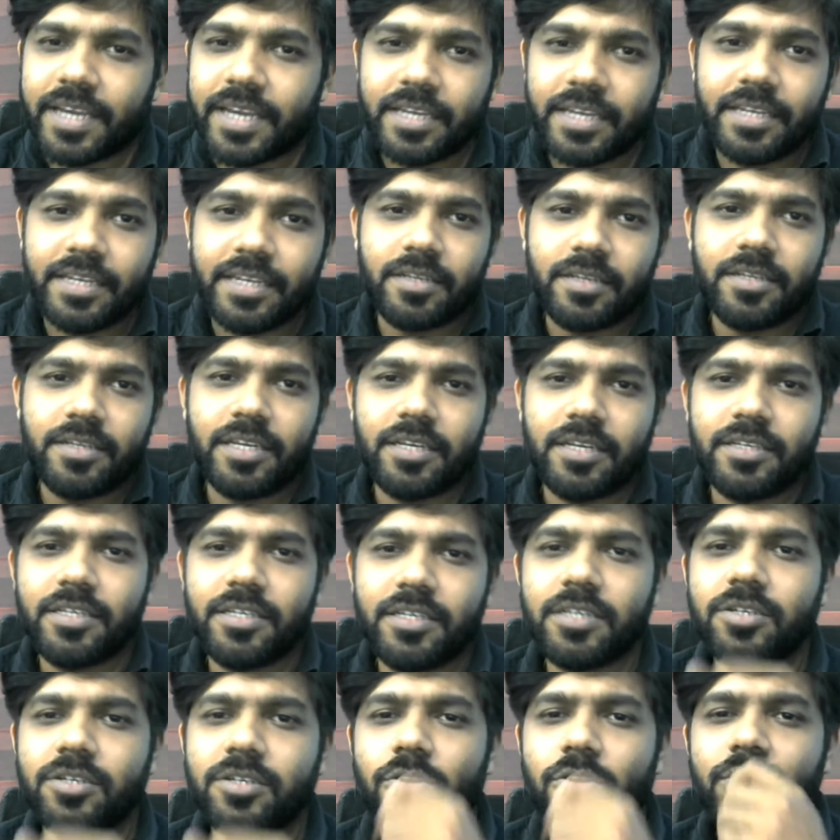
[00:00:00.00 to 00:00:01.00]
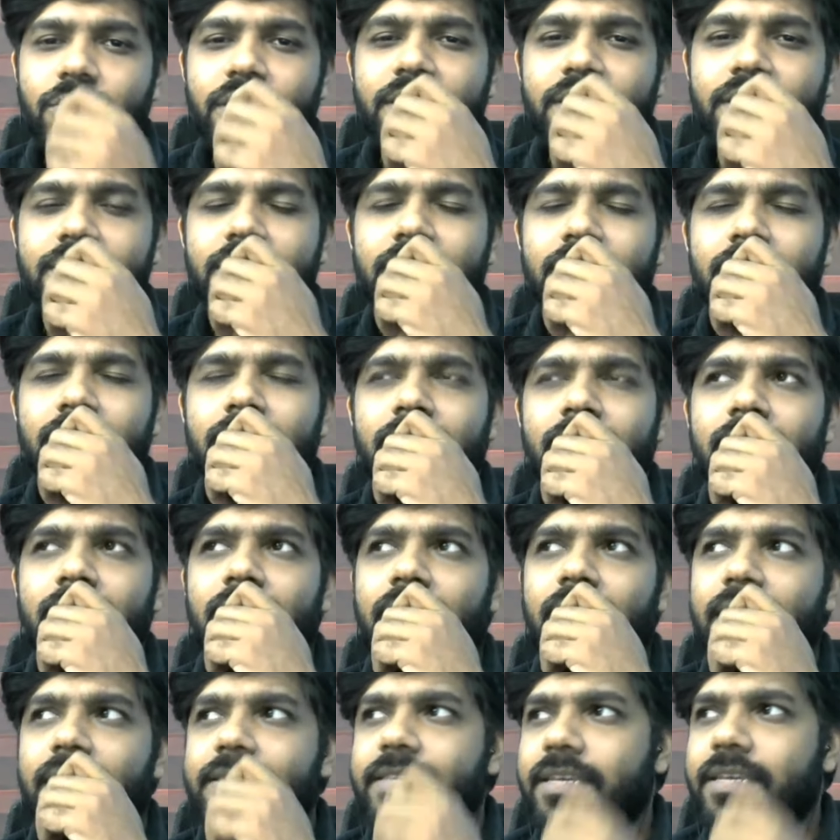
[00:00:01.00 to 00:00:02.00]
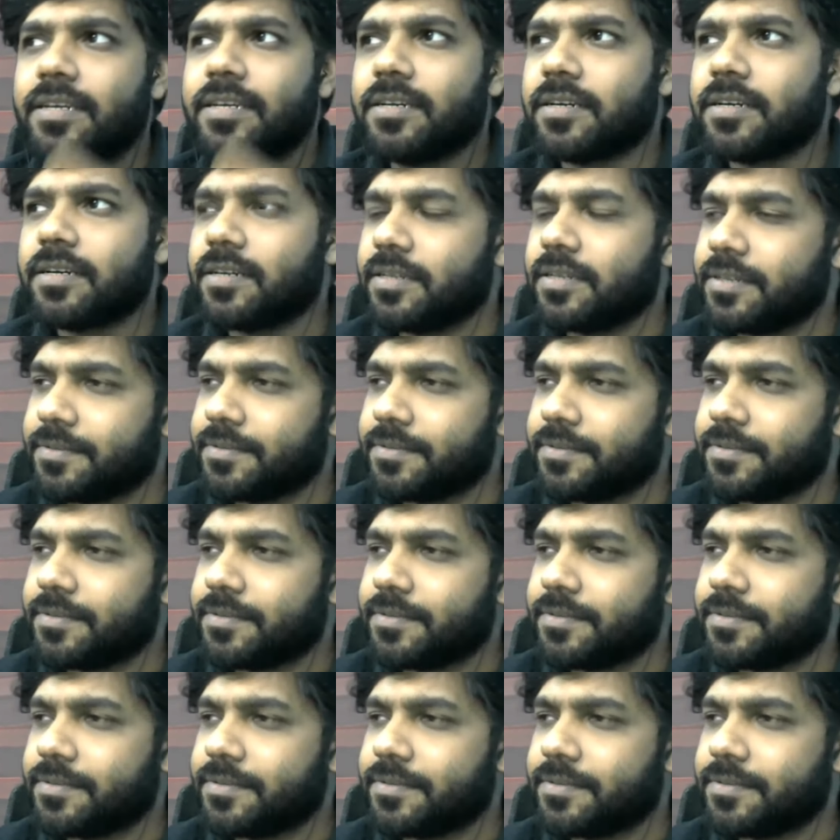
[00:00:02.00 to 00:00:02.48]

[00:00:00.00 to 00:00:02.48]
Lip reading: in the Indian context, I think